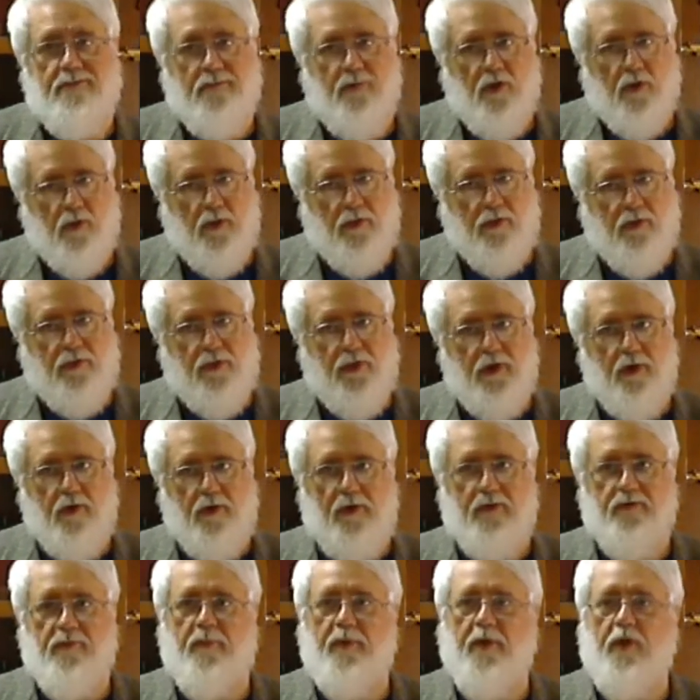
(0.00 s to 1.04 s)
or in theory
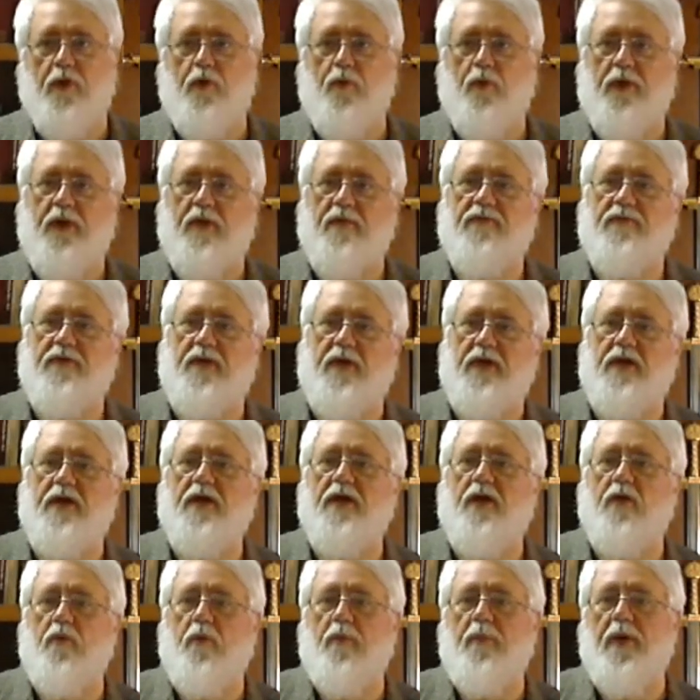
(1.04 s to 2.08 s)
is a better way of saying it,
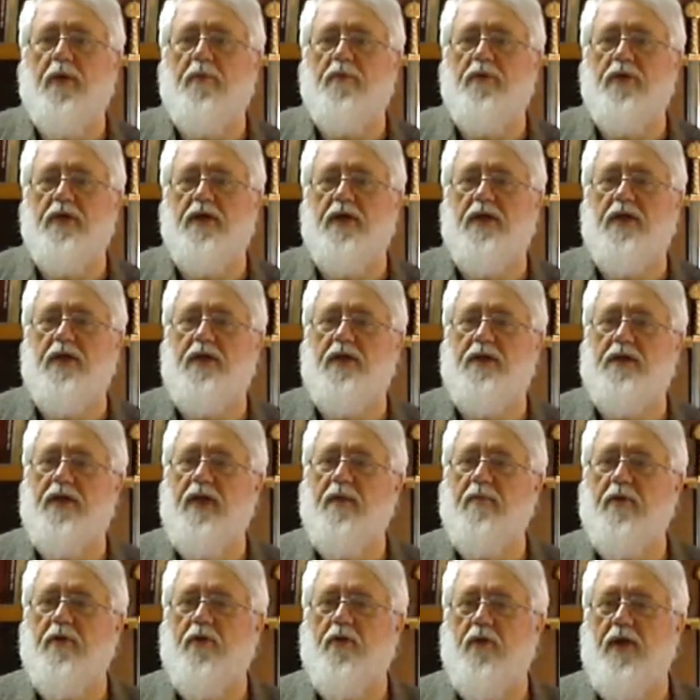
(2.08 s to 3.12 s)
a Republican and a
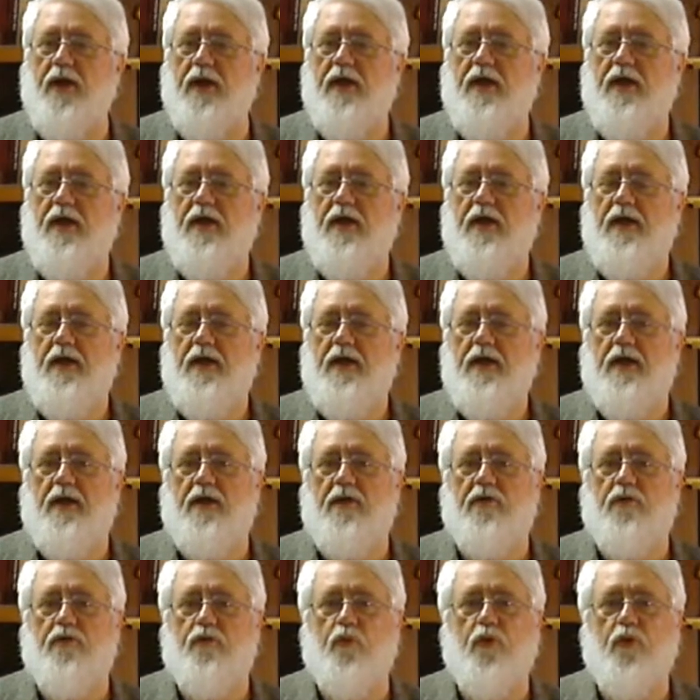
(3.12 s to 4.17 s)
Democrat,
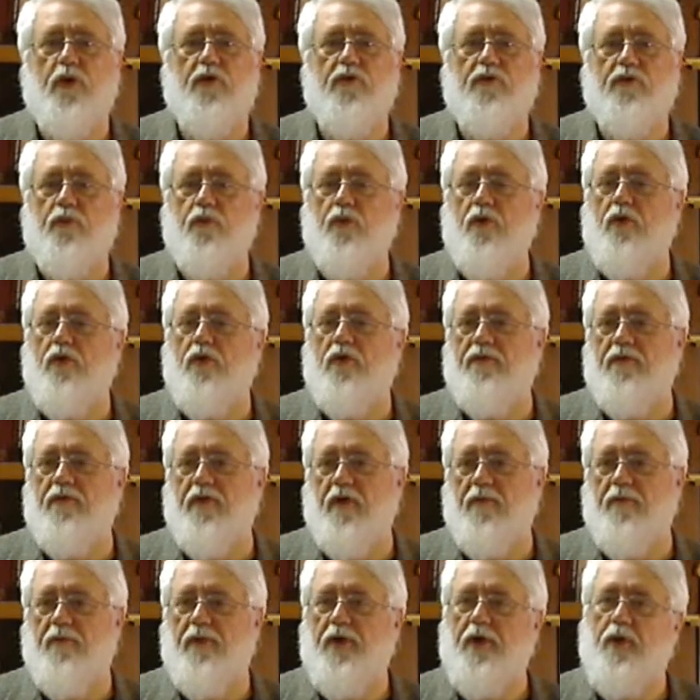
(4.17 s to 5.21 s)
is what is the role of
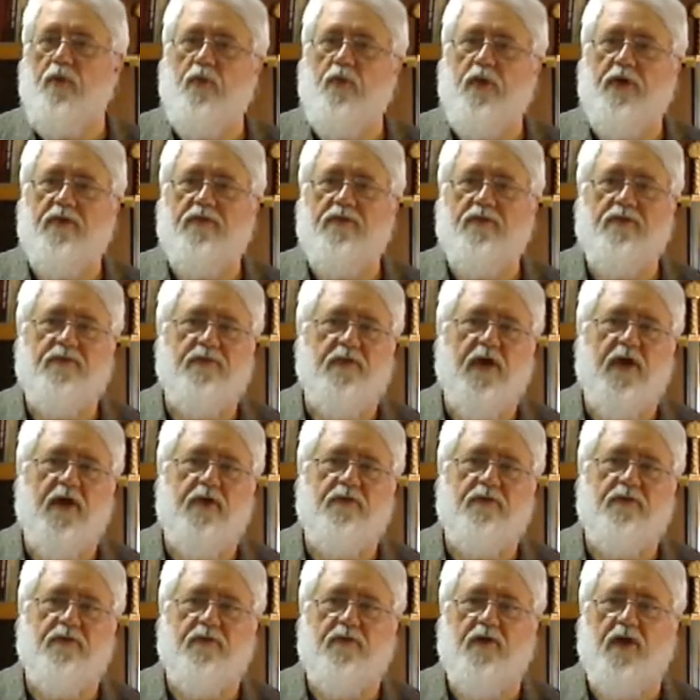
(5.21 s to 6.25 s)
government and what is the
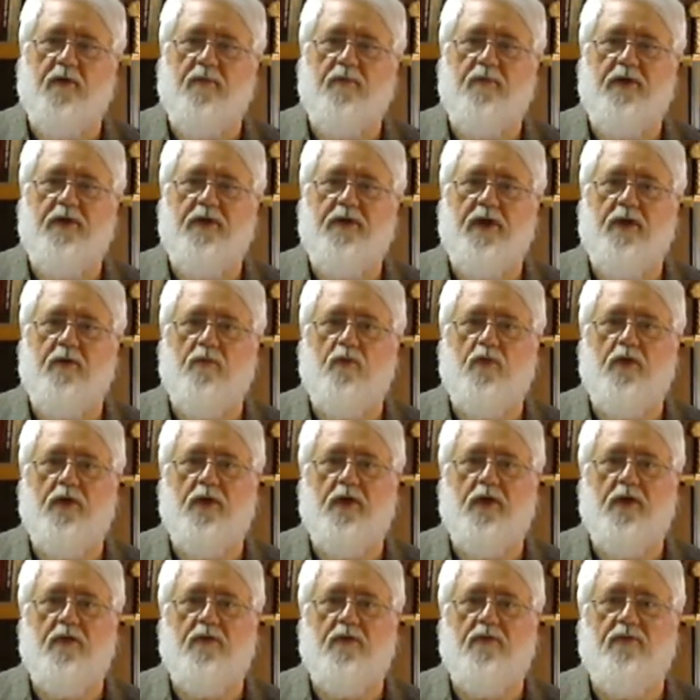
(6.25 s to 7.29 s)
size of government and what
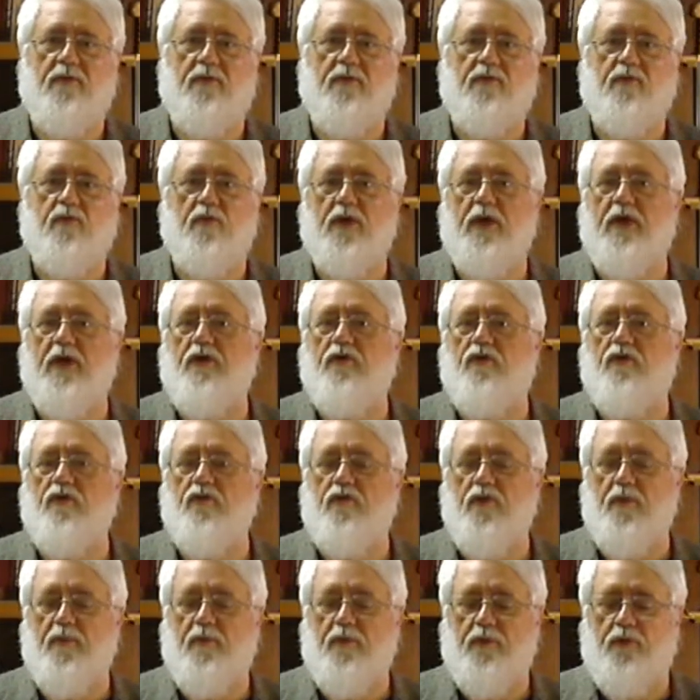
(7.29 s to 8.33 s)
is its
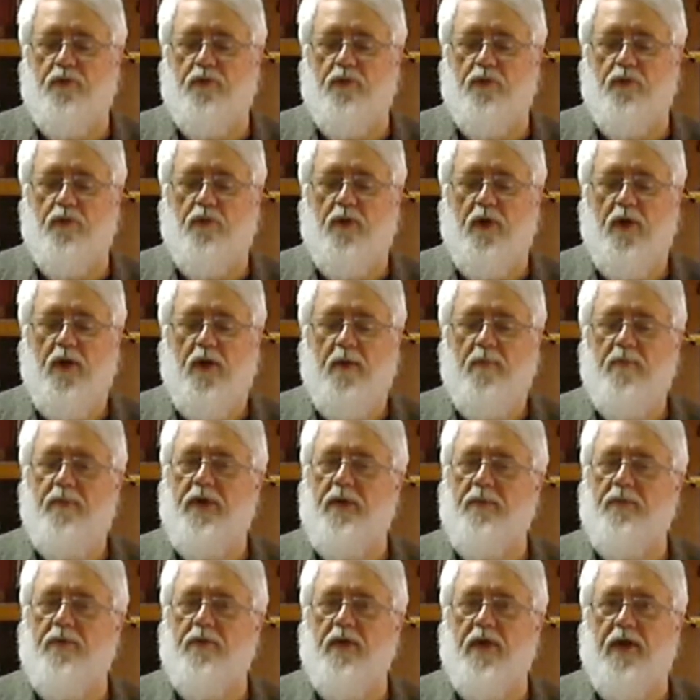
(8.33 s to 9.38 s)
relationship to
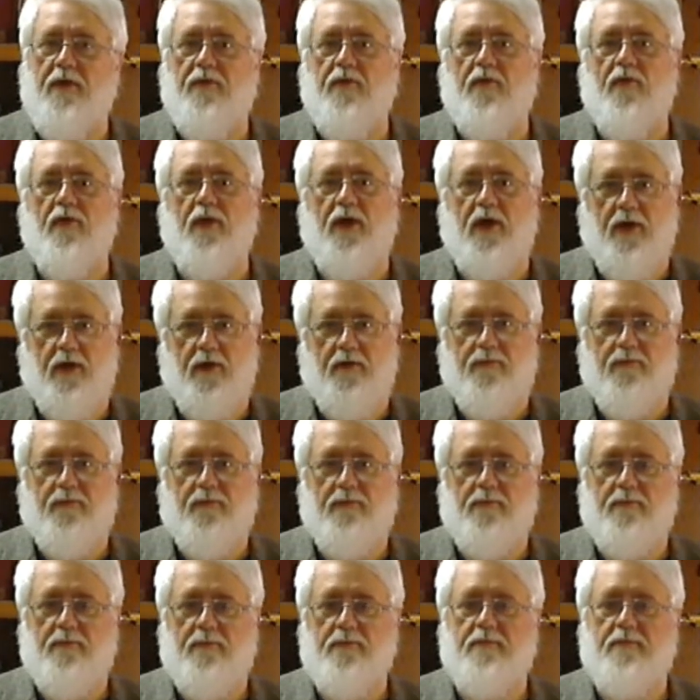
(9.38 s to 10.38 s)
people and their lives.